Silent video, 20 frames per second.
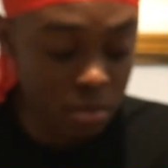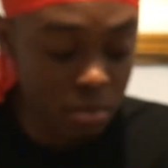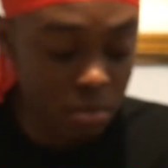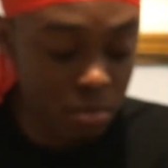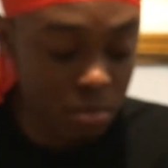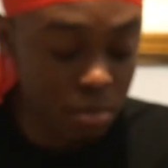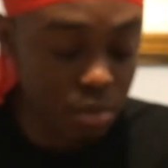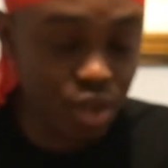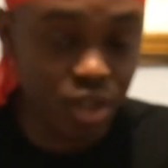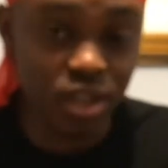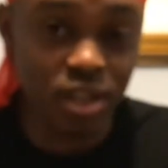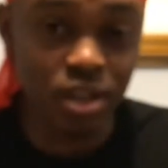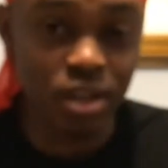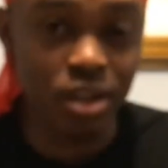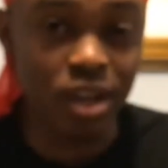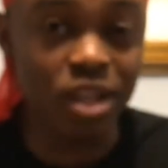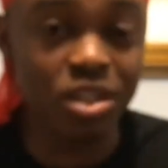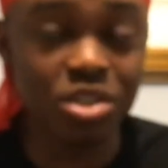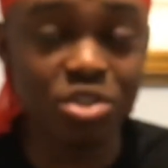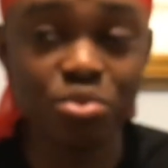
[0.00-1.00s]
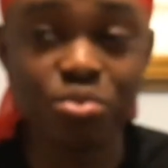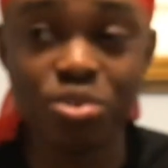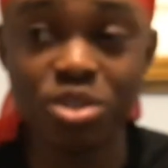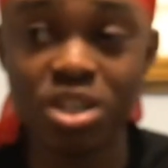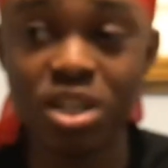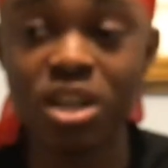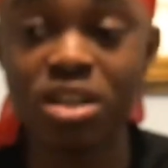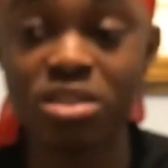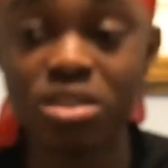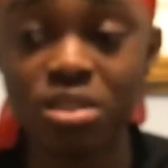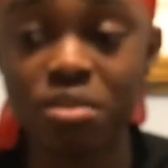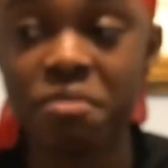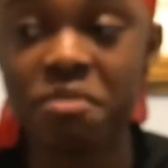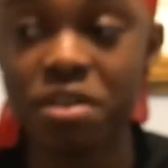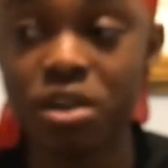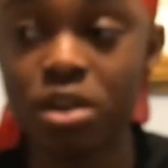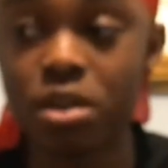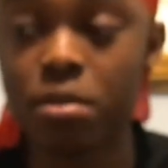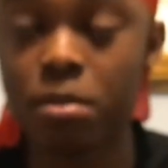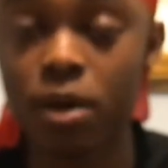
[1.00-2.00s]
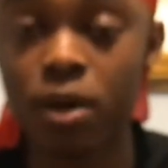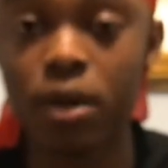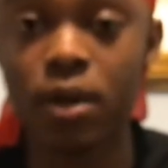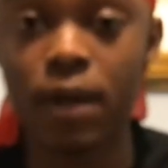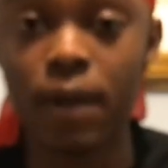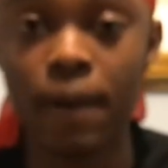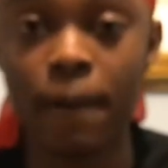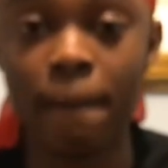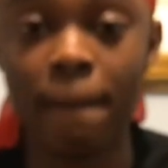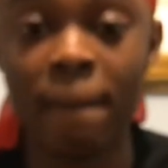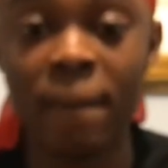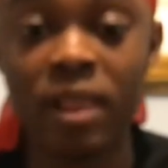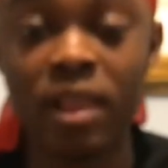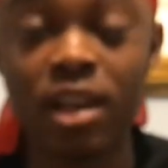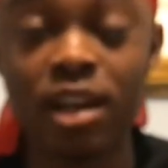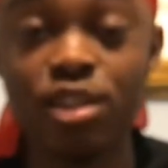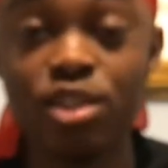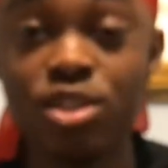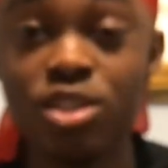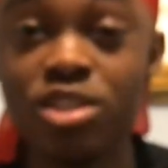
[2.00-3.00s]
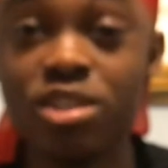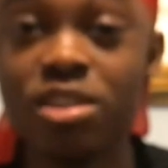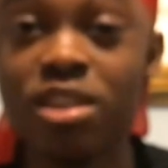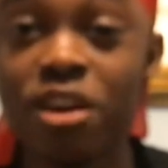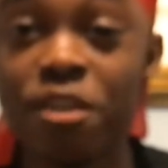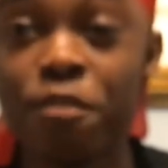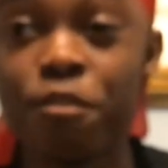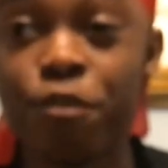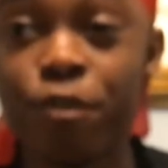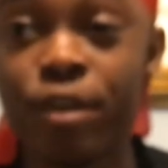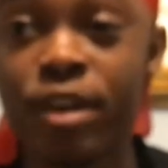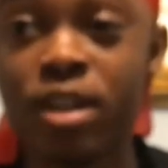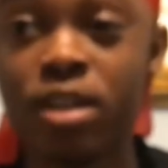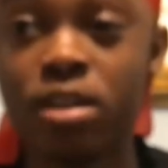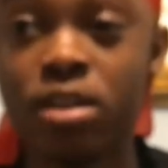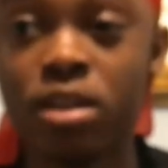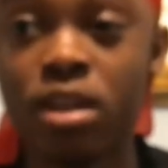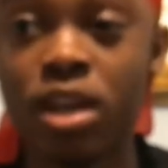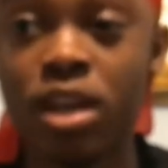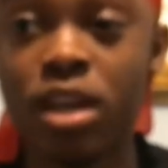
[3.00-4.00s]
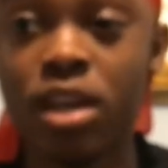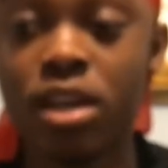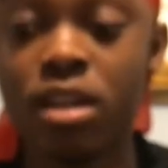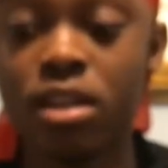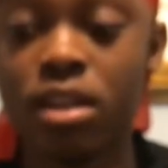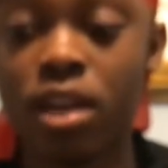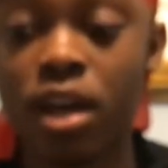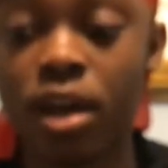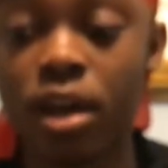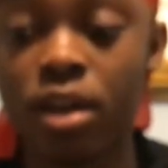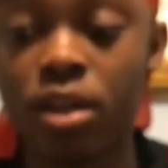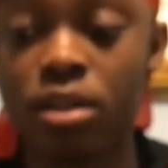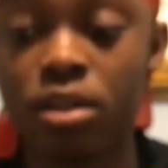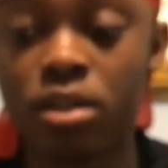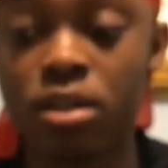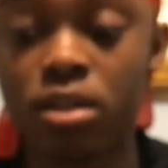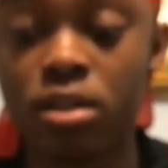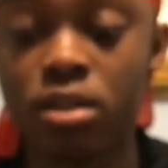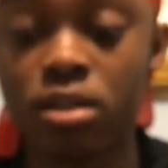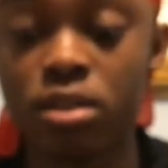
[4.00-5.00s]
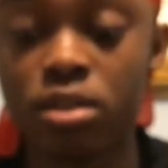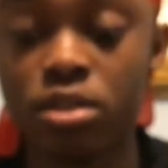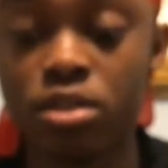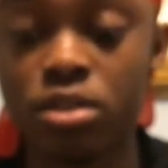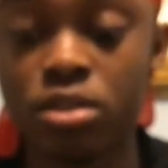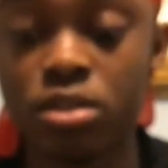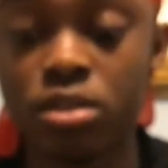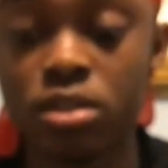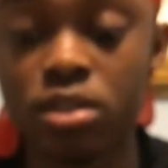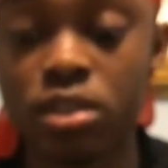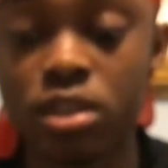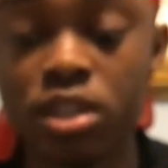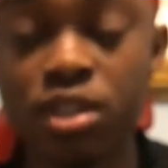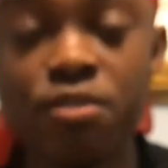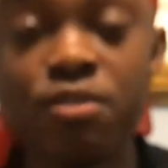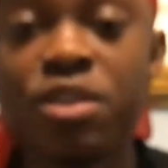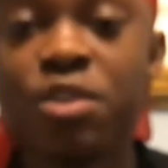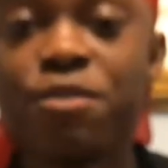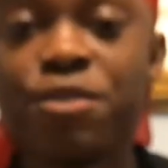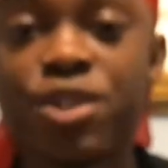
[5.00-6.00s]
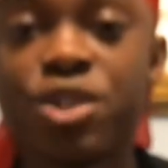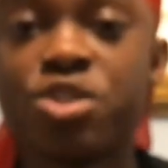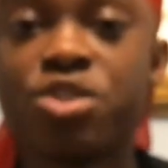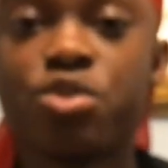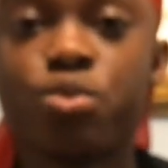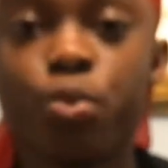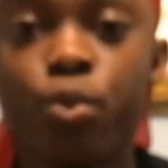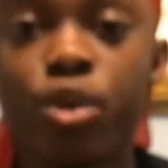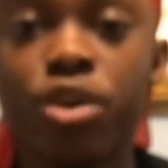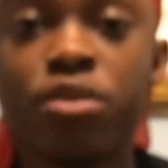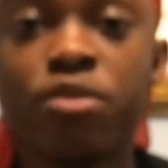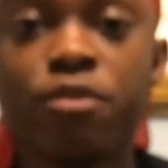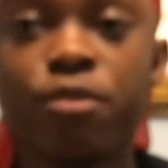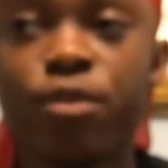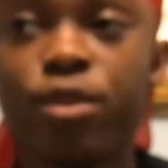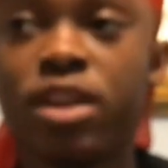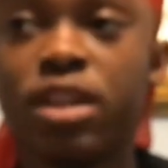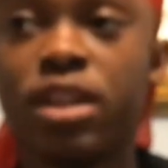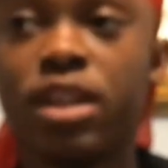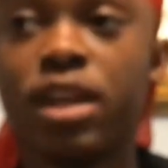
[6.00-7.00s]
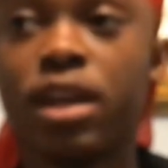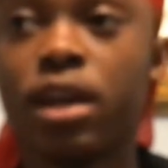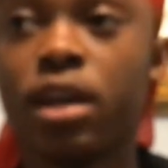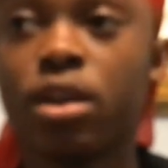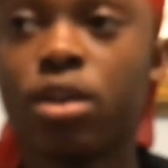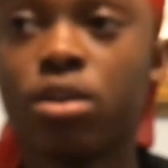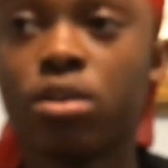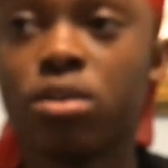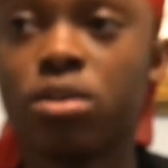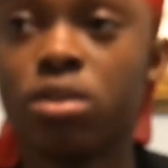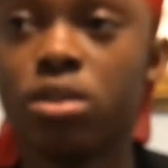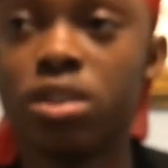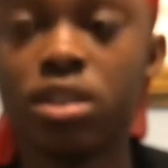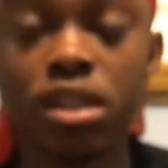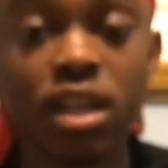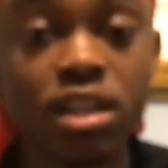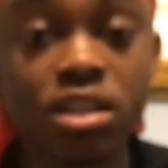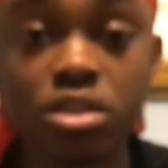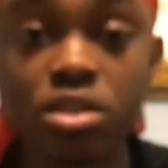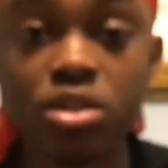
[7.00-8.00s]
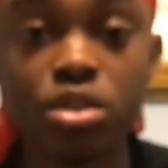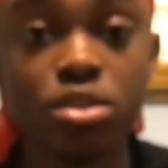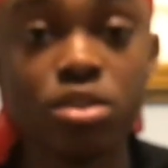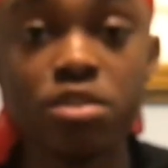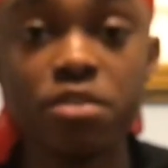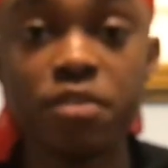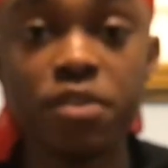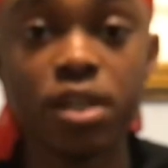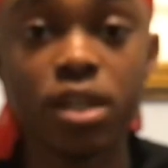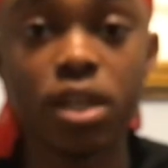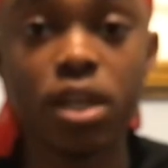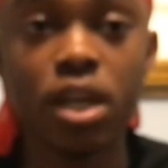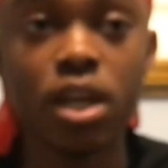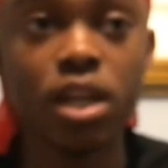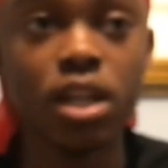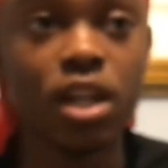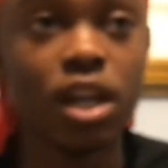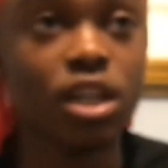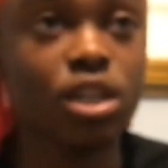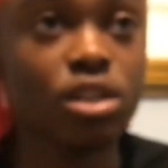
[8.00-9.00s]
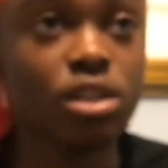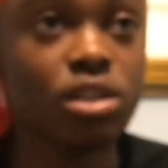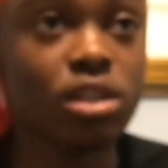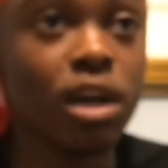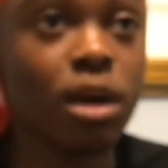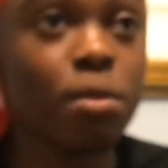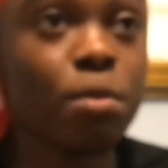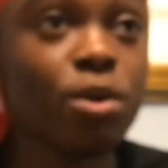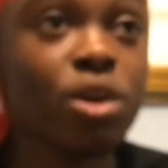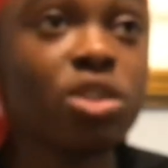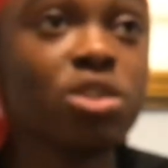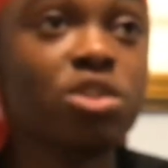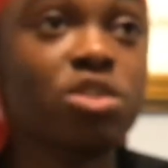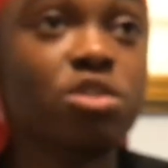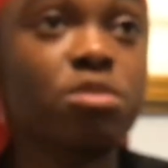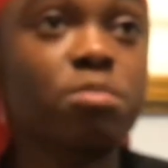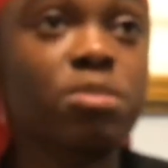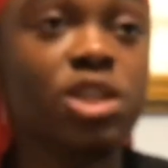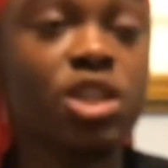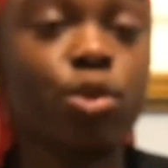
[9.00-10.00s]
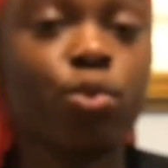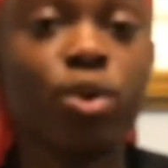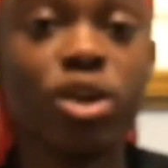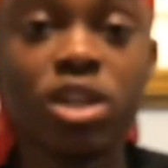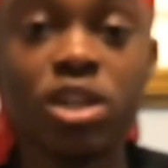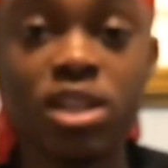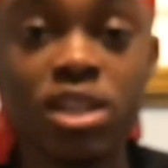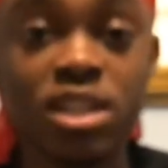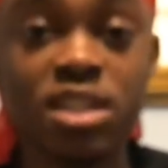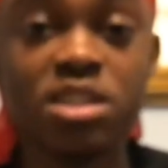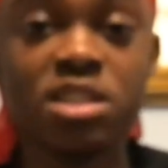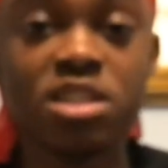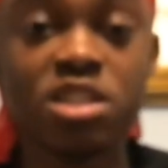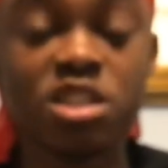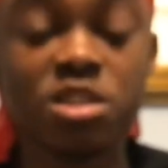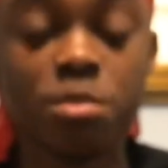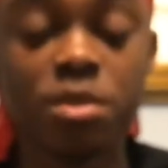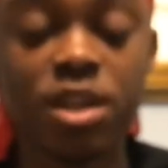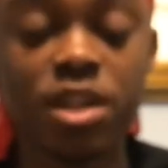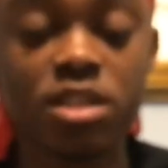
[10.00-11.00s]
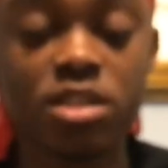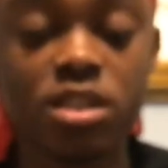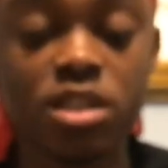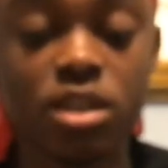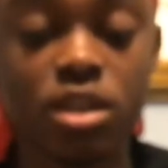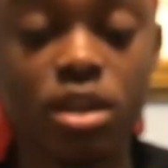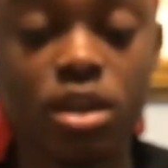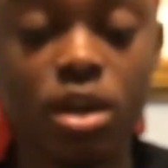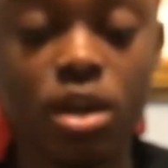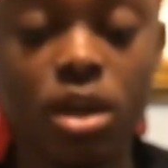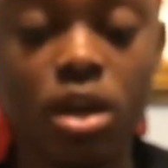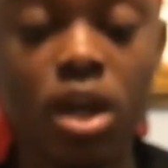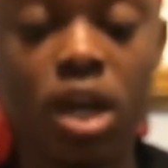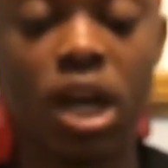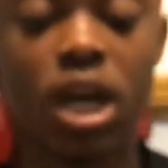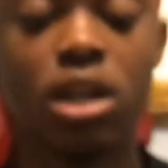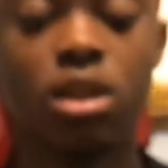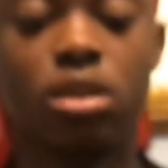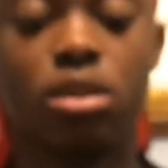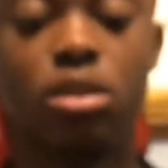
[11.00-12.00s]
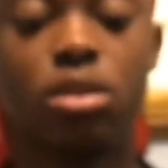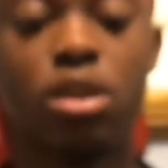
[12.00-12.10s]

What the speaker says: But yeah, I just want you guys to think about that. Like, you need that friend that, even if it's just one friend, like, that's a good thing. Like, that person you meet where you least expect it, and